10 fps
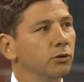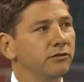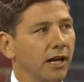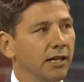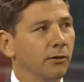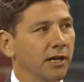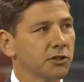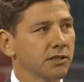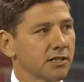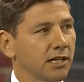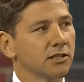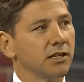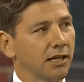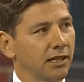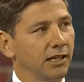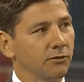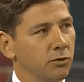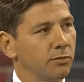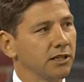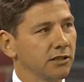good valuations, I think it
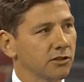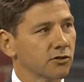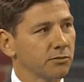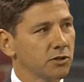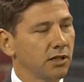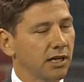would be the description.